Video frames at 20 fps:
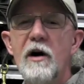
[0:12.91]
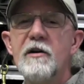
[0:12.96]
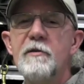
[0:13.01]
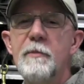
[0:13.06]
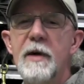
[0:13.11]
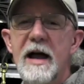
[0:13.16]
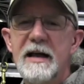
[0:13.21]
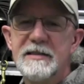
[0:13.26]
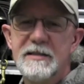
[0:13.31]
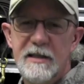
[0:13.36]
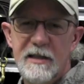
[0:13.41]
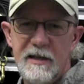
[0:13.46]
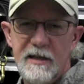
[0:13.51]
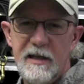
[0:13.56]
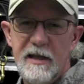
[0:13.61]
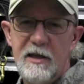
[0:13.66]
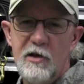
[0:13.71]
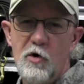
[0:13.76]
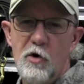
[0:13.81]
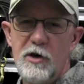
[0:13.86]
Welcome back to the
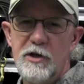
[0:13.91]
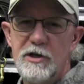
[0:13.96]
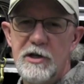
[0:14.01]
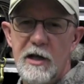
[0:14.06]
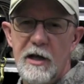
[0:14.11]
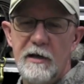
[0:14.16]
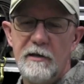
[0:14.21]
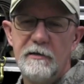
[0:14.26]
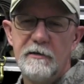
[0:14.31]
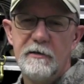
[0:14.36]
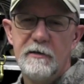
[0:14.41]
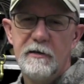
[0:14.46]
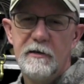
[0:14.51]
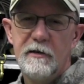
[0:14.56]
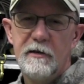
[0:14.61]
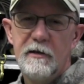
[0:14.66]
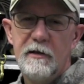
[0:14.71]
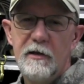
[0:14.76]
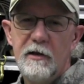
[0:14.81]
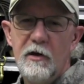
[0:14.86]
decoy shed.
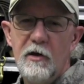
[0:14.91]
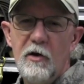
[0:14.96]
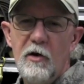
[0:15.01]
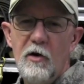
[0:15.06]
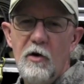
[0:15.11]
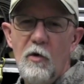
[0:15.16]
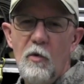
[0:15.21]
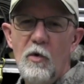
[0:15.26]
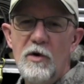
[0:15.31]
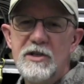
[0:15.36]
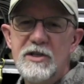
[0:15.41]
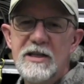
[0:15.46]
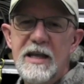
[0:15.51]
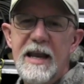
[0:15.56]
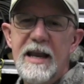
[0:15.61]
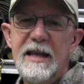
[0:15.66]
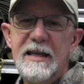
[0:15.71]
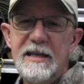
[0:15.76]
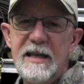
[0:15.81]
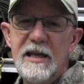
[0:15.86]
When
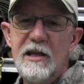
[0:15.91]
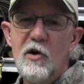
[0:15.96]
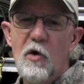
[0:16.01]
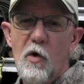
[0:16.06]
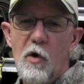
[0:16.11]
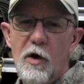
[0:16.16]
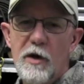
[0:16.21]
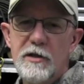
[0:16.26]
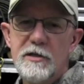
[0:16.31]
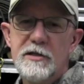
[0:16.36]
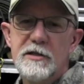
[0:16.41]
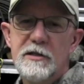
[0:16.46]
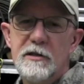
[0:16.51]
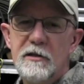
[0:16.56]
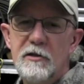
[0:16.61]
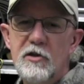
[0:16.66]
setting decoys,